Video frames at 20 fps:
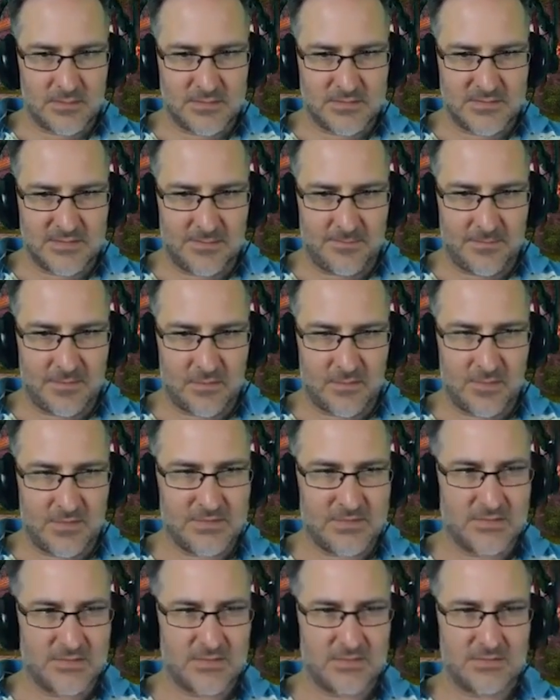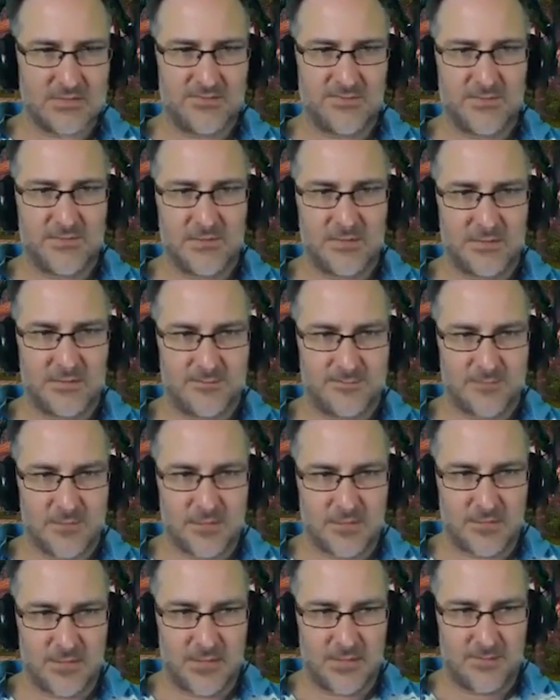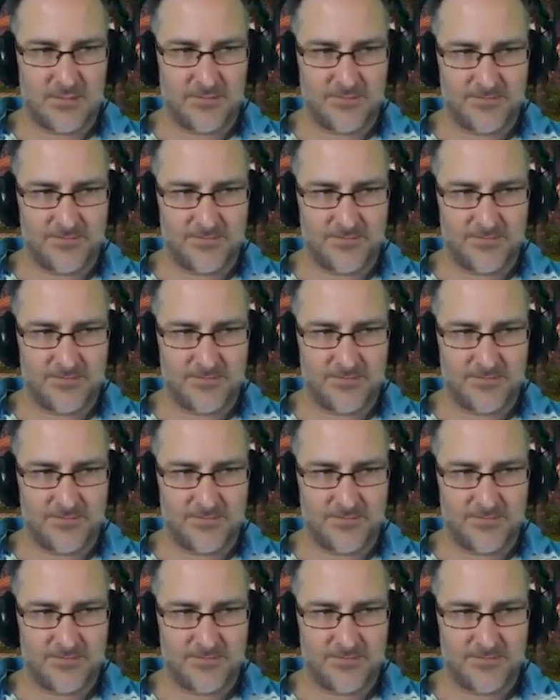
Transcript: Except my quest log's full. Great.